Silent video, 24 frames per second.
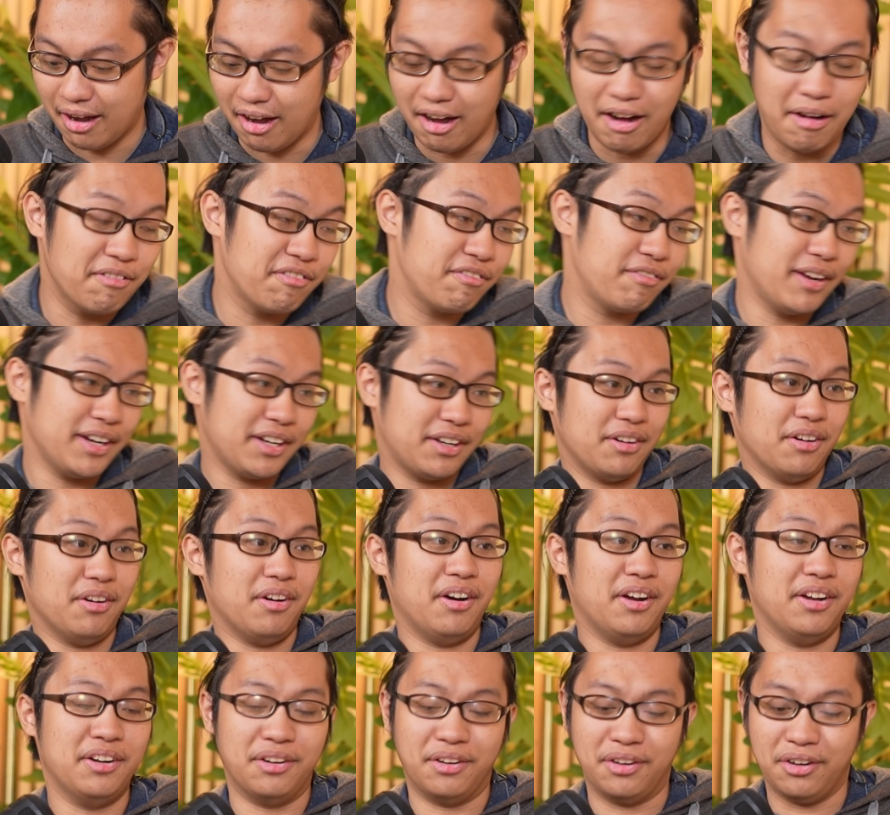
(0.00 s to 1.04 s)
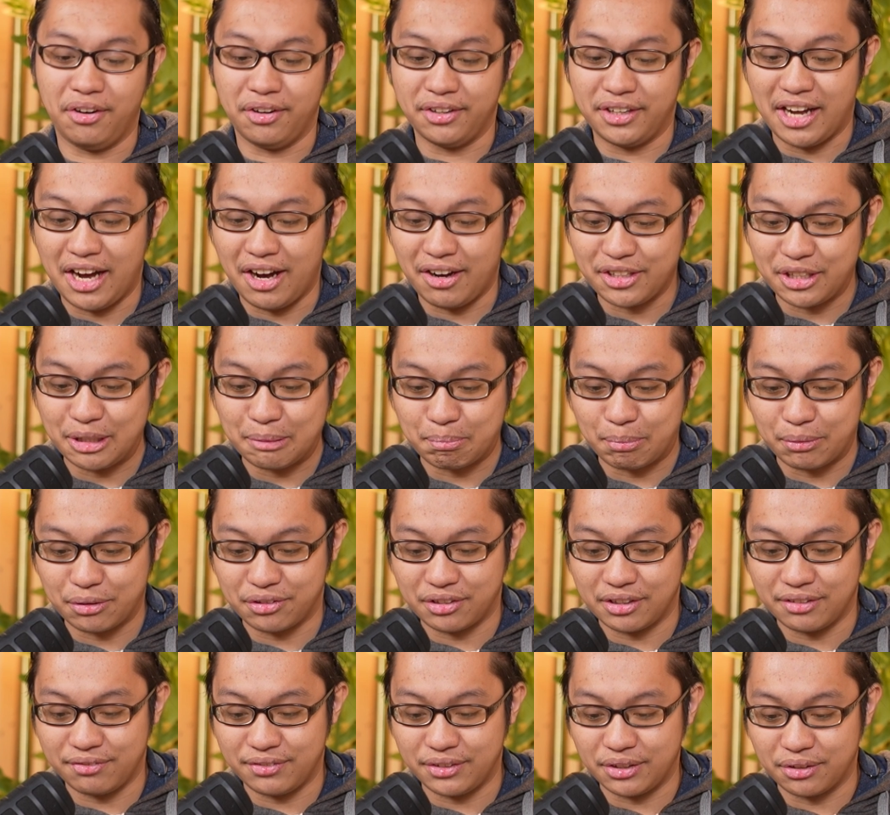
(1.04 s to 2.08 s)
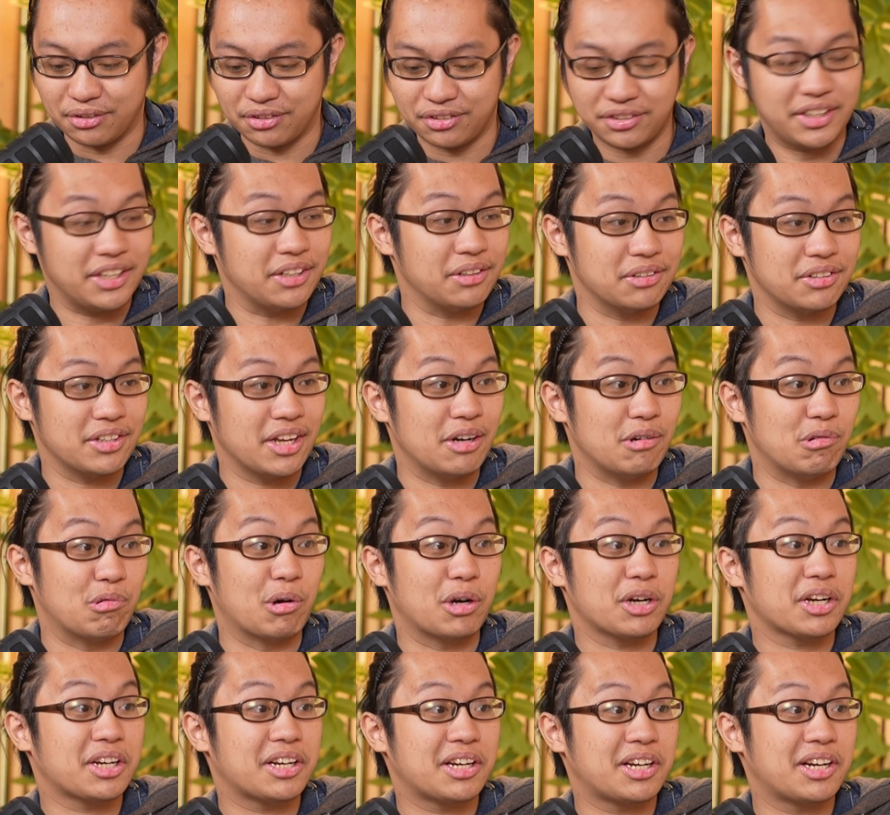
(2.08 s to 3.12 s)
affect on how you perceive your skills and work?